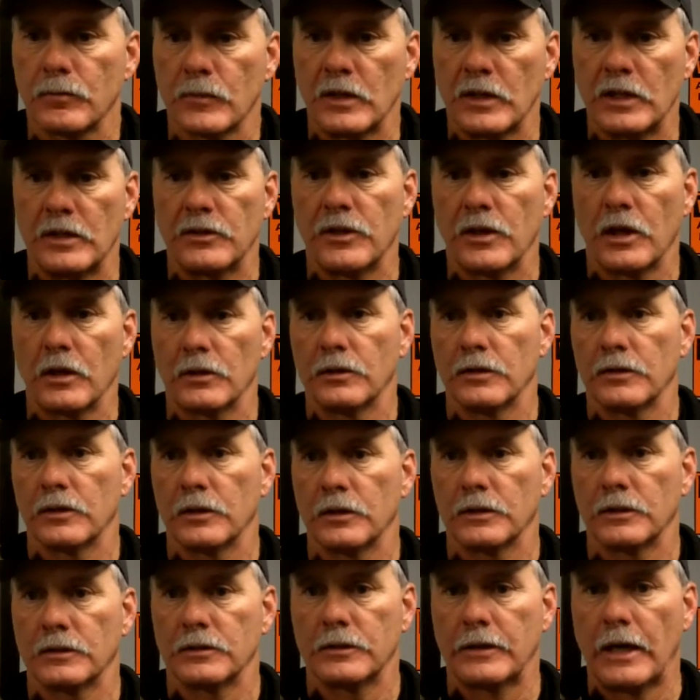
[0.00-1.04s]
he thought
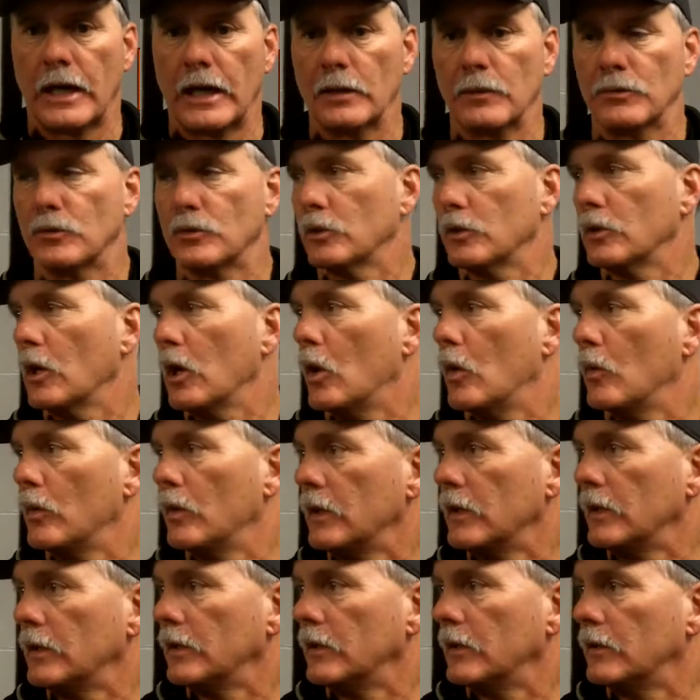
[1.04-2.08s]
Caleb should go, that
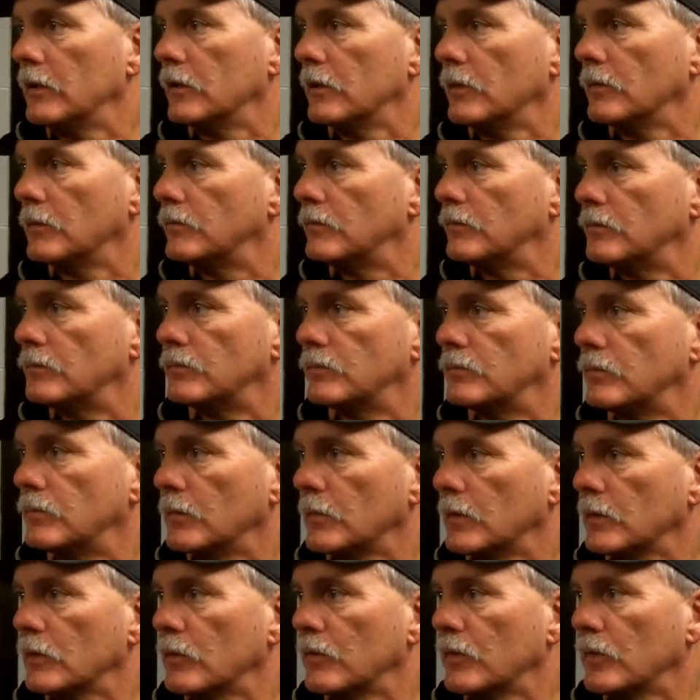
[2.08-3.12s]
he needed to,
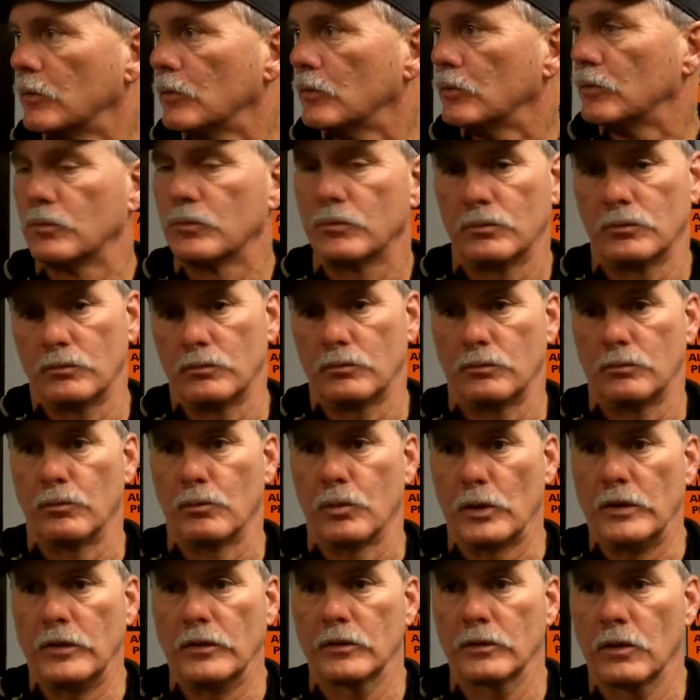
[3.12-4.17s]
I don't know if he was
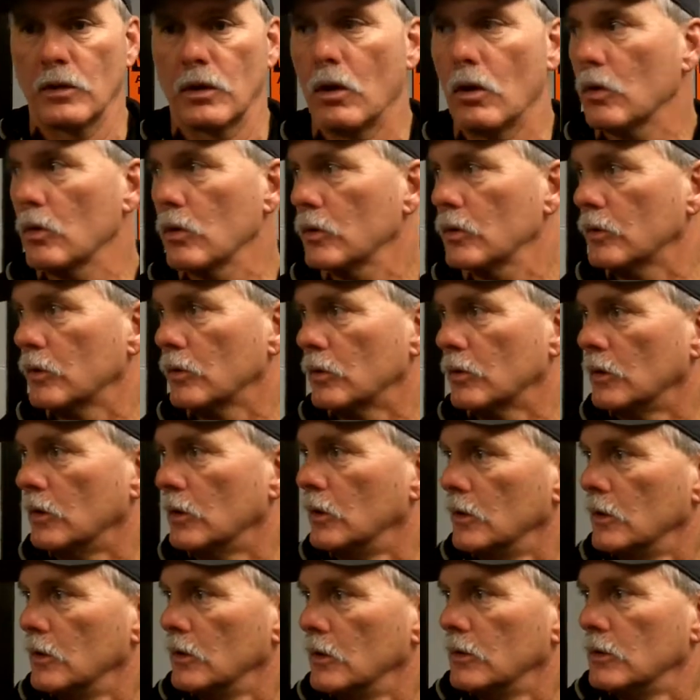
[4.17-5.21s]
breathing hard
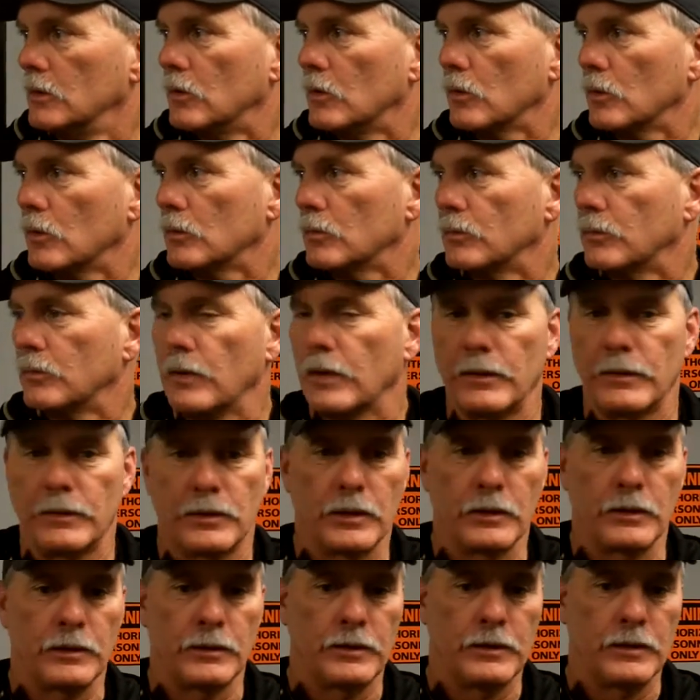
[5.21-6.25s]
or
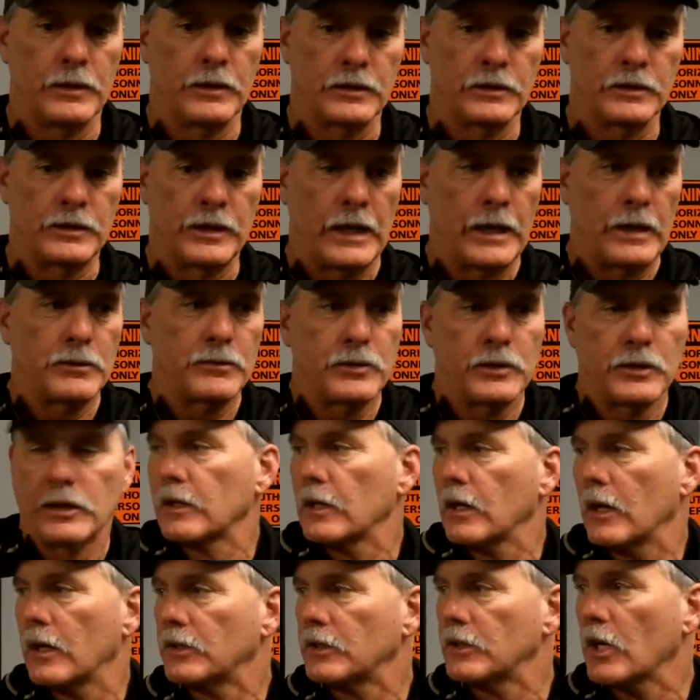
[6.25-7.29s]
his hamstring had
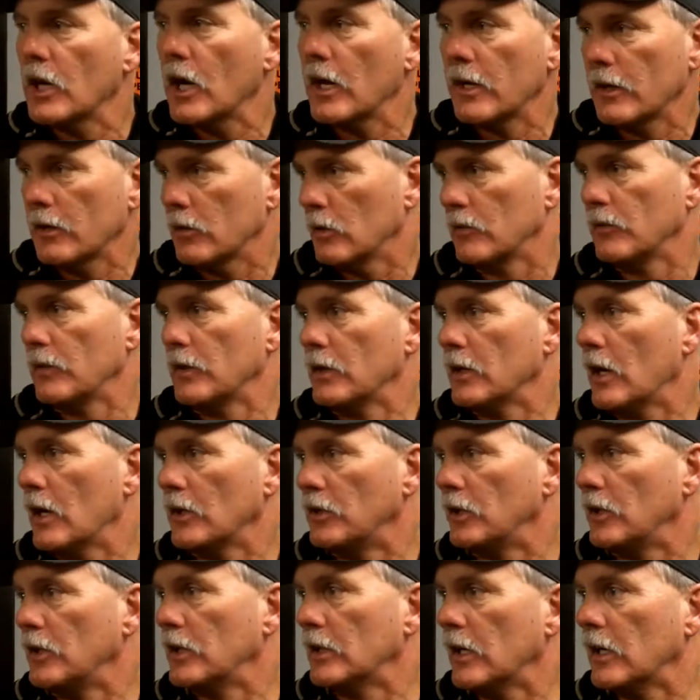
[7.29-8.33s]
gotten tight. I don't have any
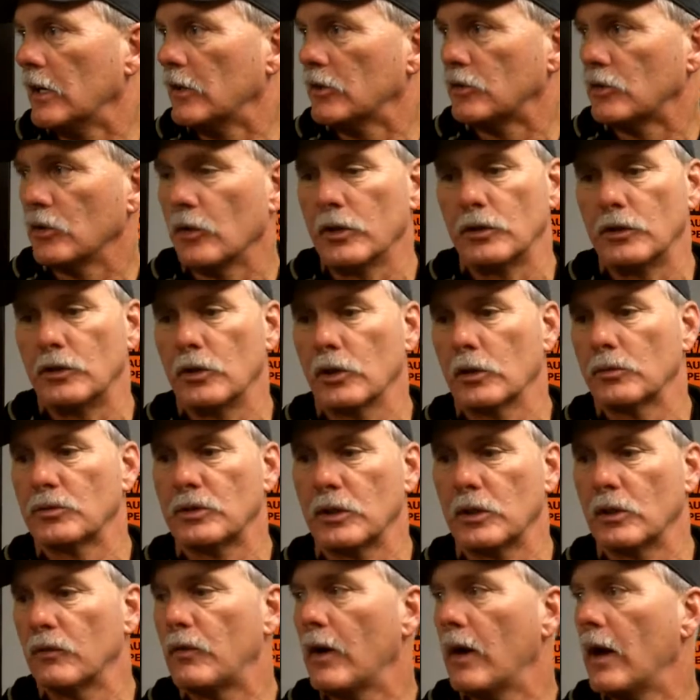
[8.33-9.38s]
idea. I just know he took
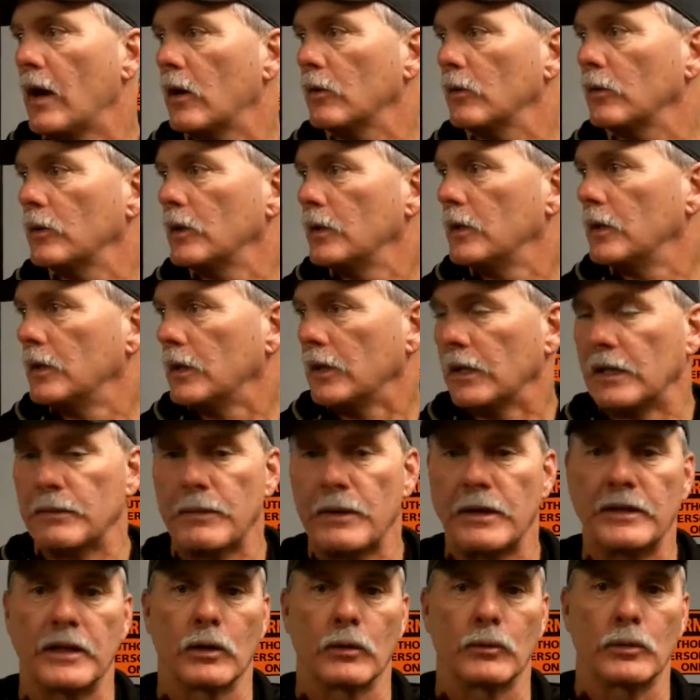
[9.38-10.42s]
himself out. And he
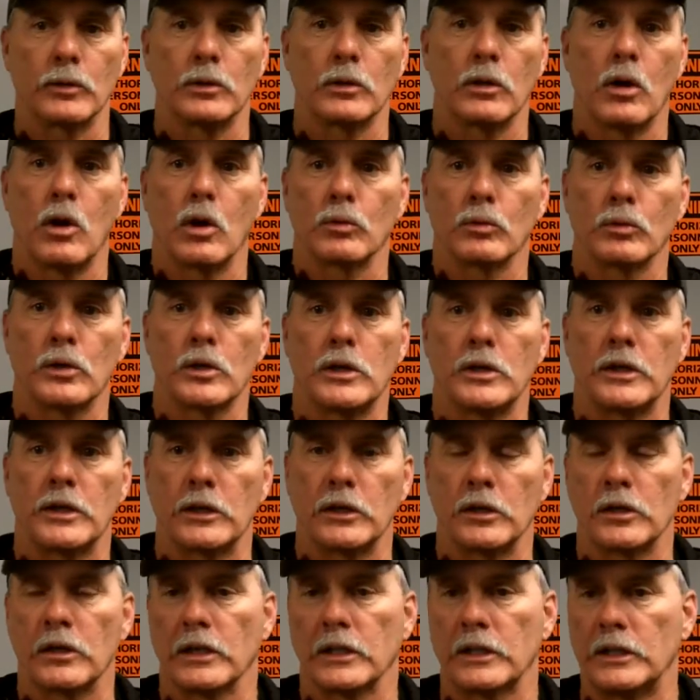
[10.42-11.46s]
made that real long run, and it
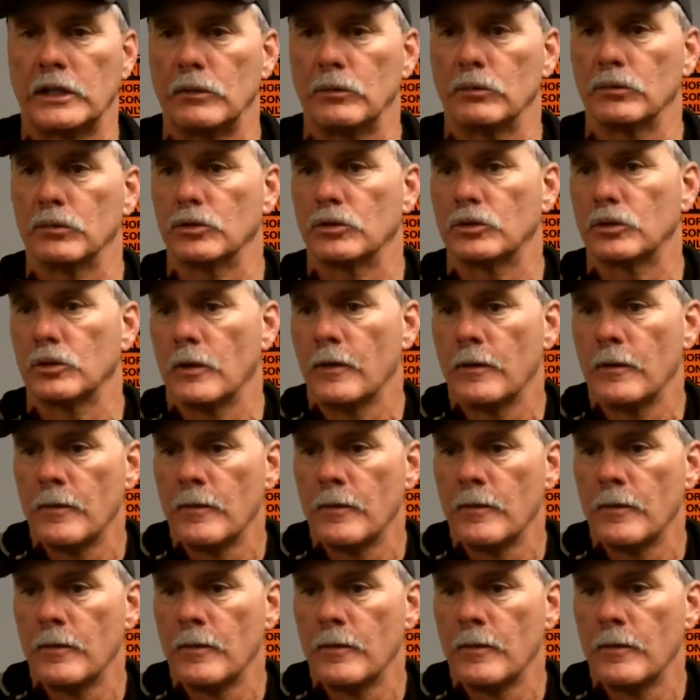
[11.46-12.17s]
looked like he was